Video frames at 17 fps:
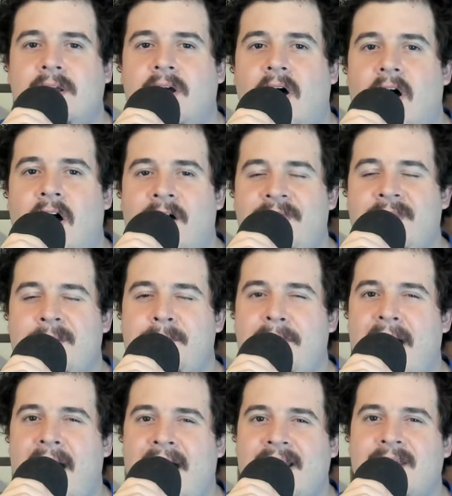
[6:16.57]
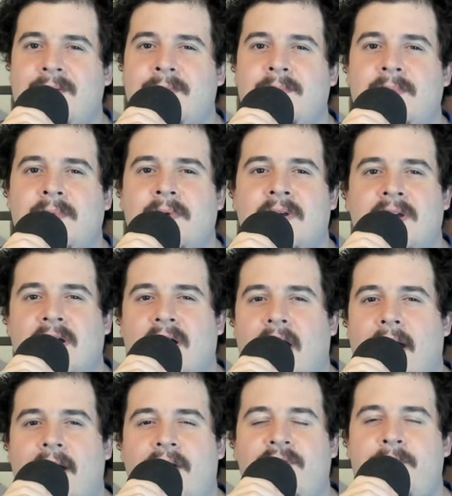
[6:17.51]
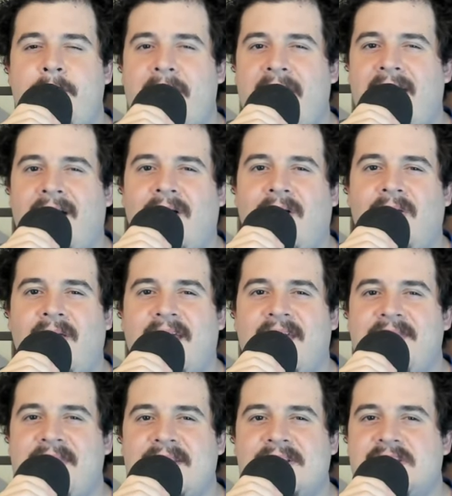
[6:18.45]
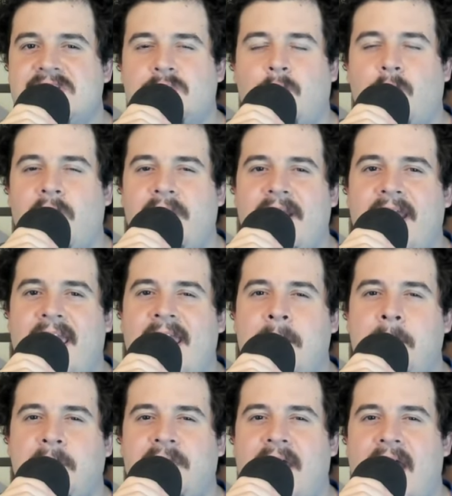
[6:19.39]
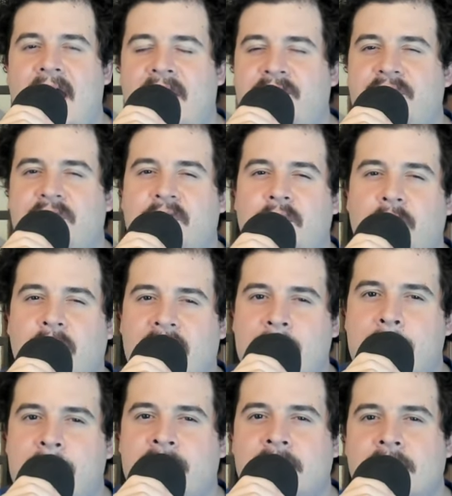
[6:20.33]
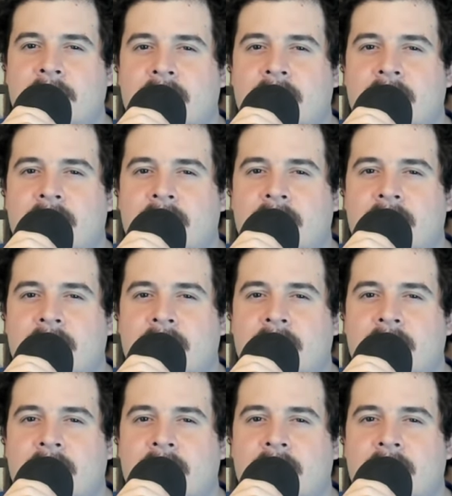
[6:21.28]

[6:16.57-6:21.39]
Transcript: on the bottom of Bell, and they just weren't able to have the grip